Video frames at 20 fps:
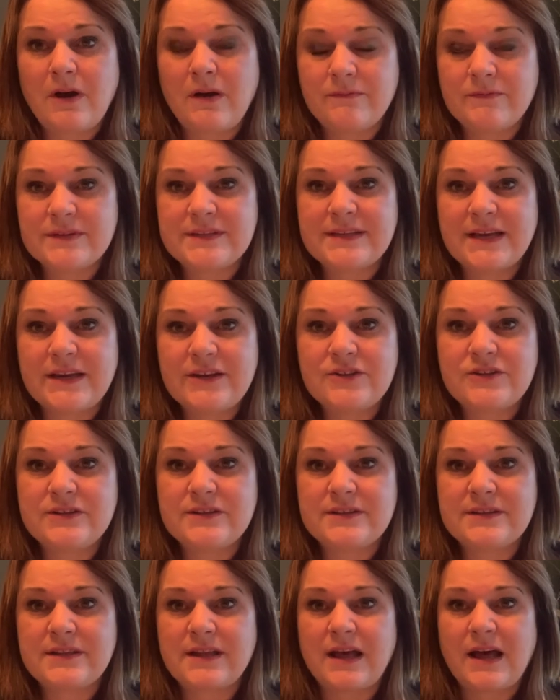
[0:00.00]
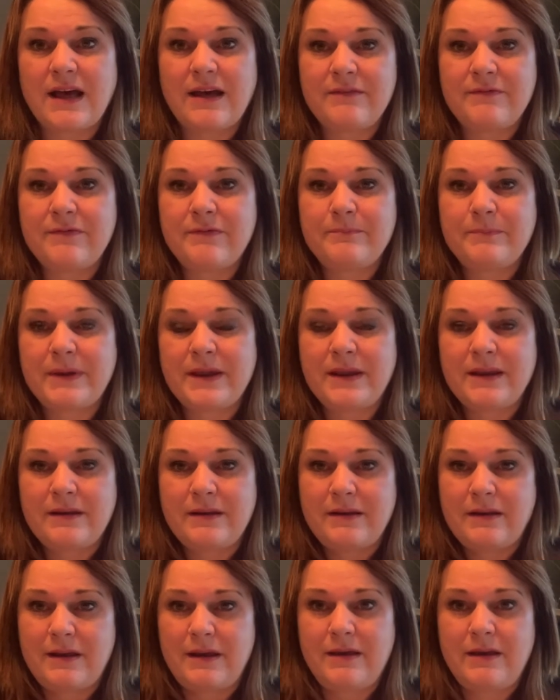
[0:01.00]
conversations that I've
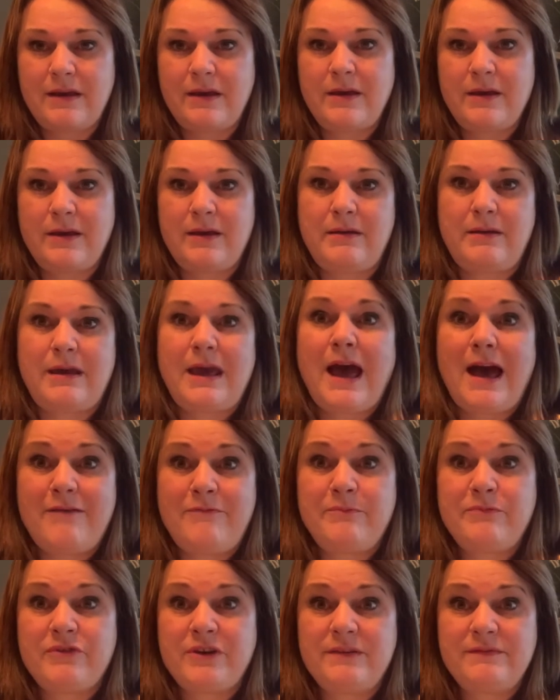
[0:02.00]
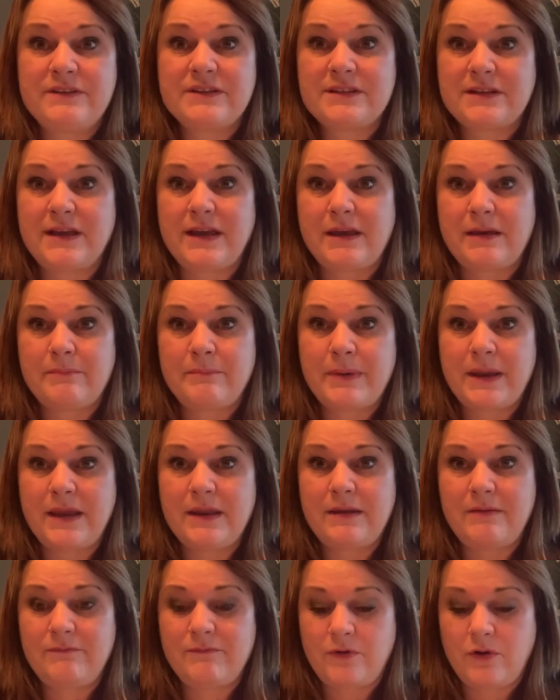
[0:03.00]
been uh, have previously
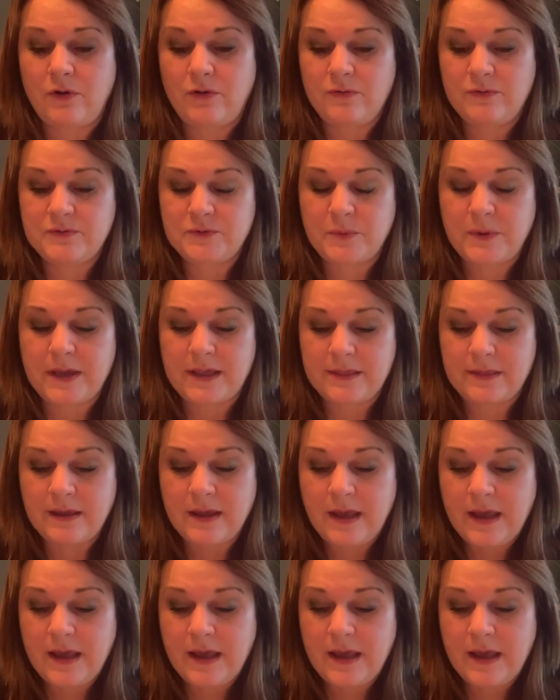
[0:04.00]
been involved with